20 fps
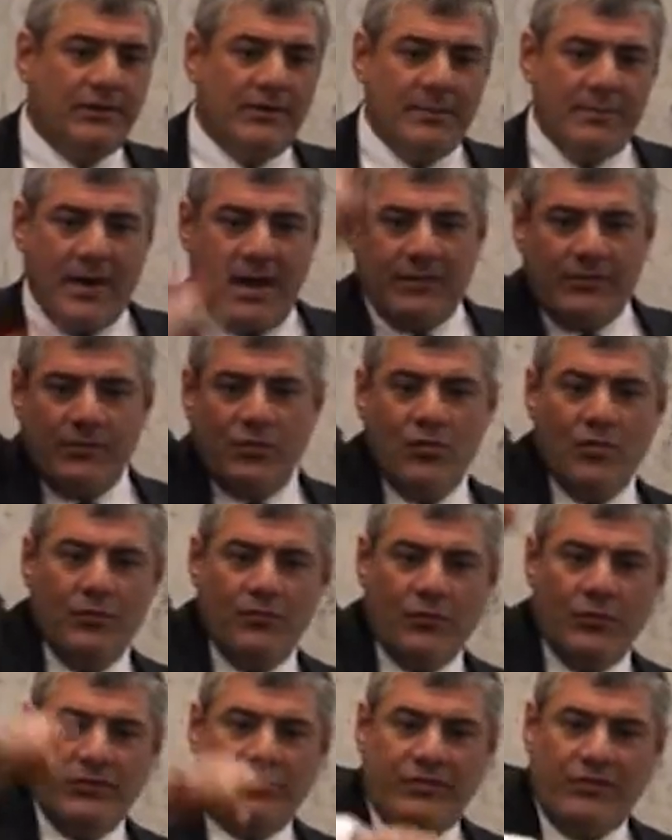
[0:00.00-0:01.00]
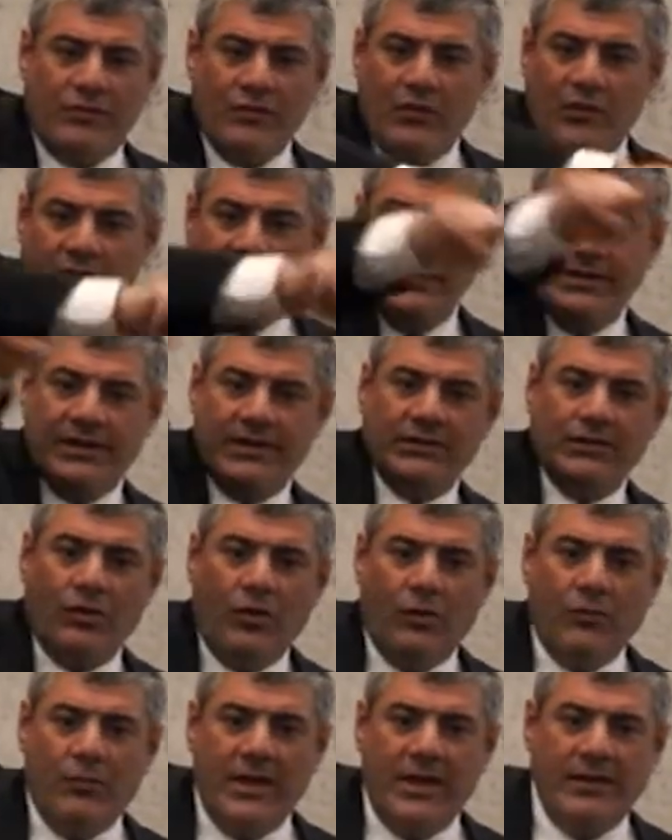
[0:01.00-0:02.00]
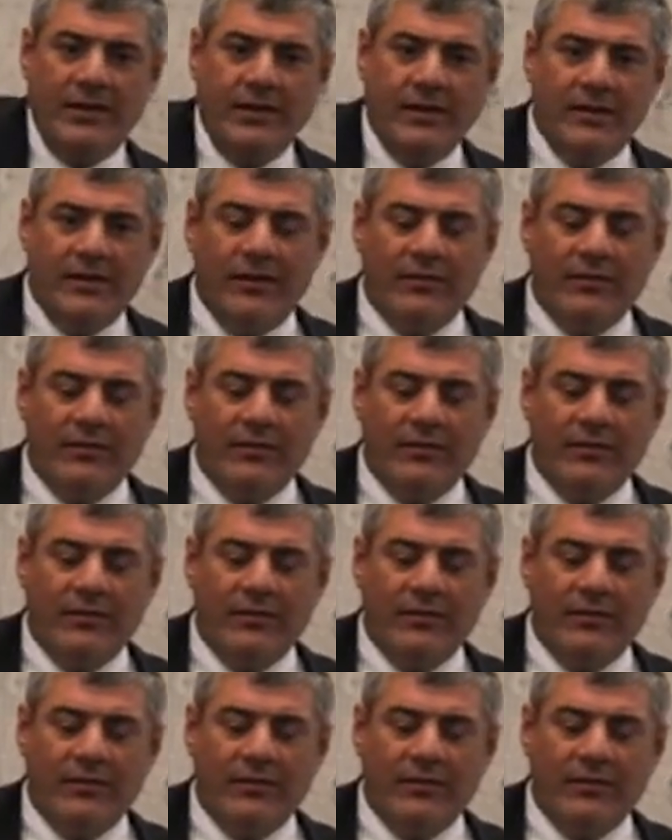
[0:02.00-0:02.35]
to the bathroom, which is already in the hallway.